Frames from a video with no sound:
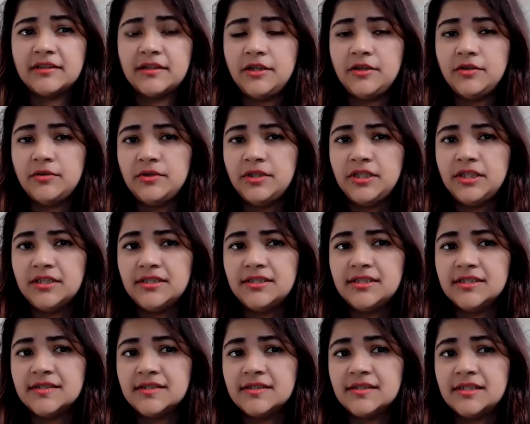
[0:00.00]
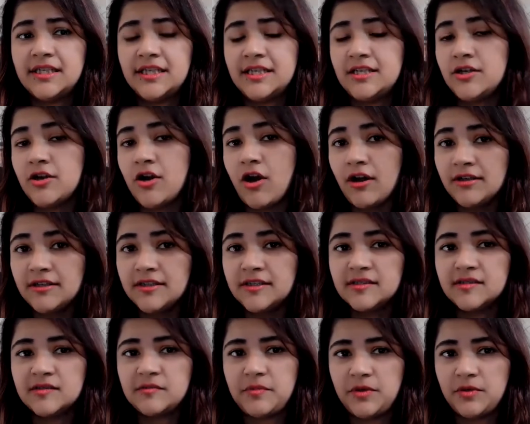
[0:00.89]
the union did not
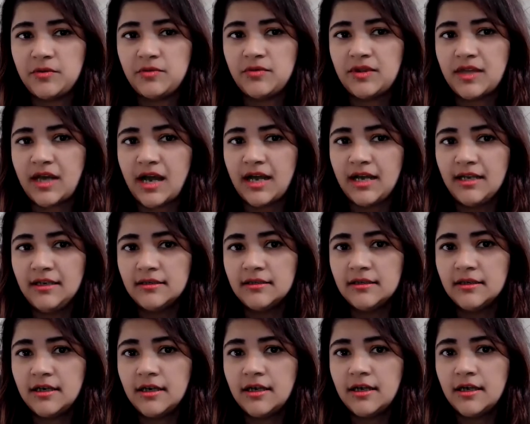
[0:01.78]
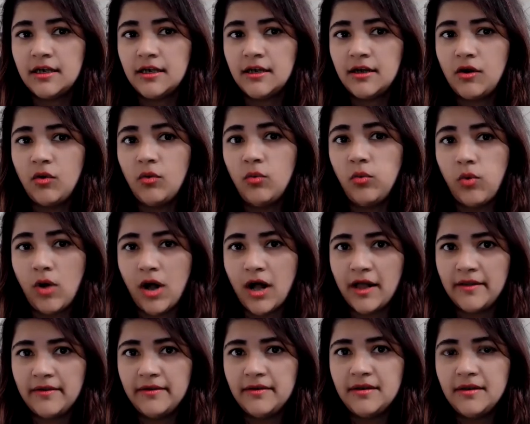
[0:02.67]
dispute that,
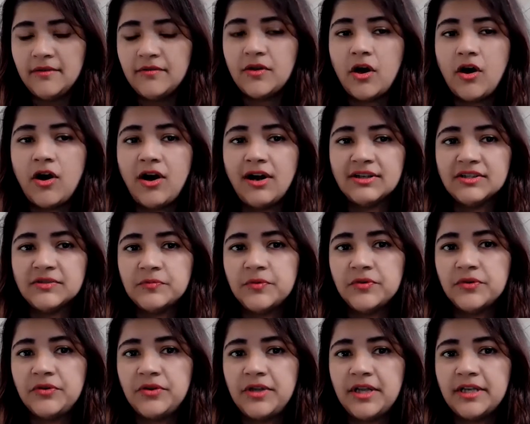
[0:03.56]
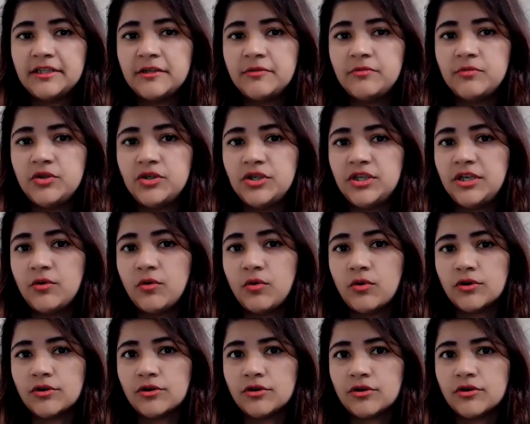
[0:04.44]
one, the hospital and community
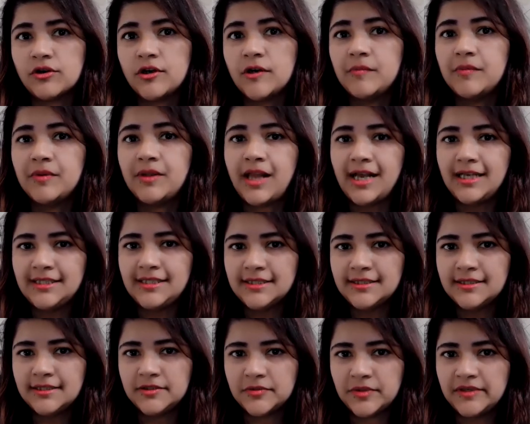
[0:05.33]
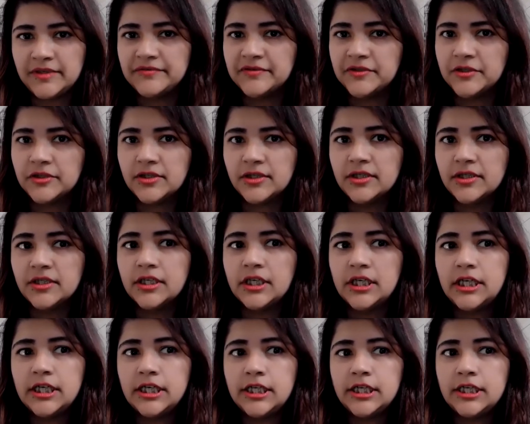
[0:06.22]
order applied to the griever,
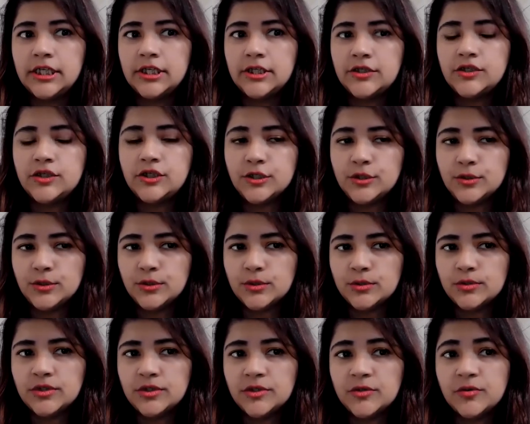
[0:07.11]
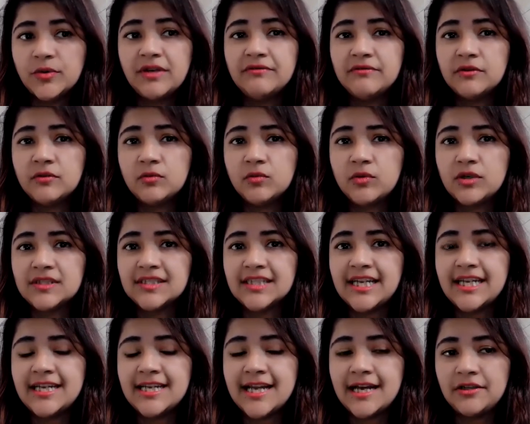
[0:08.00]
two, the griever was
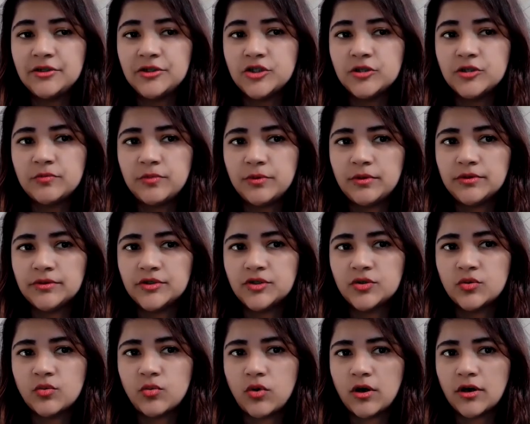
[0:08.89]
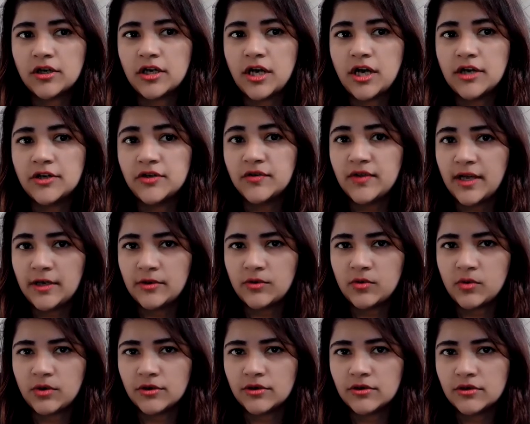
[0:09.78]
ineligible to work under that
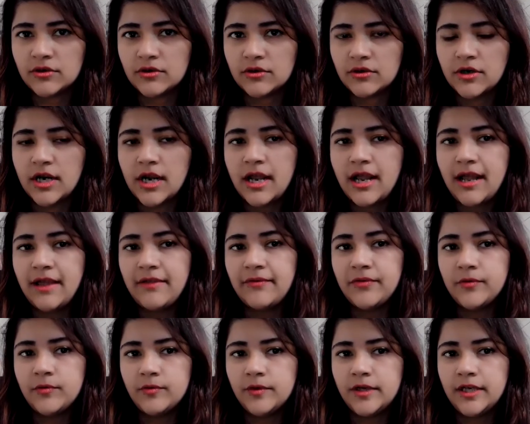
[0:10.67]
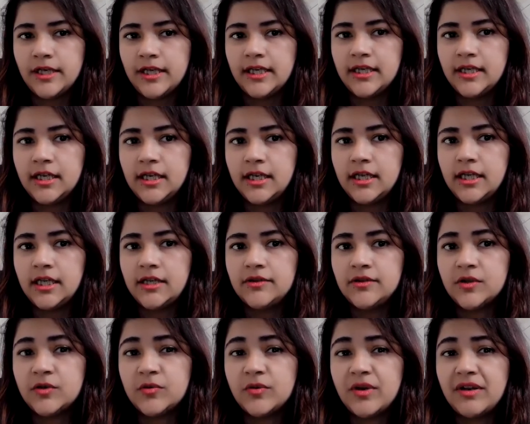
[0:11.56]
order, and three,
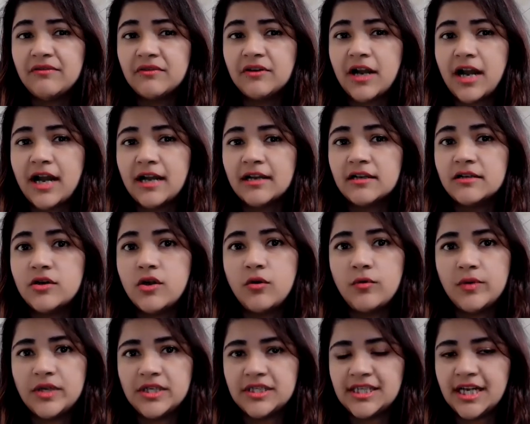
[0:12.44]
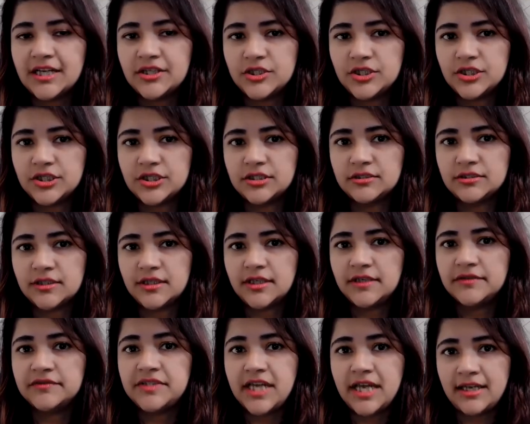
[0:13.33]
the griever had no intention
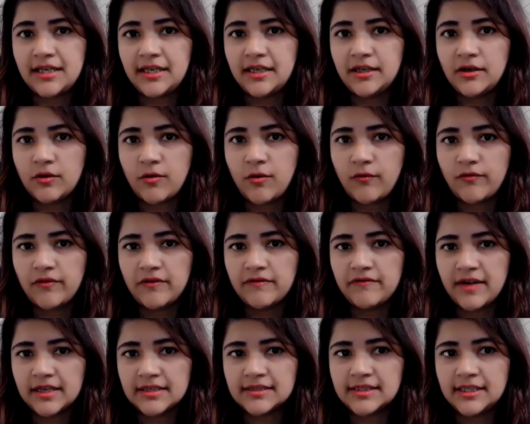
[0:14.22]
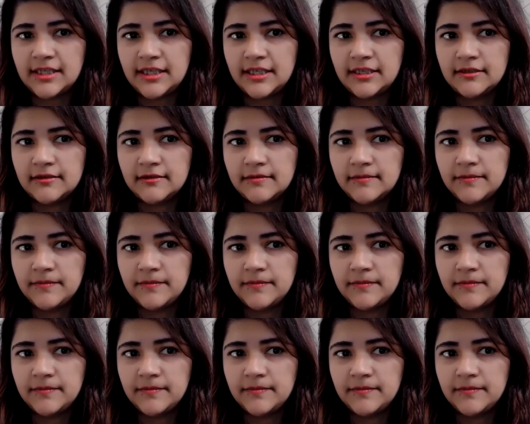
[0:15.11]
of taking a COVID vaccine.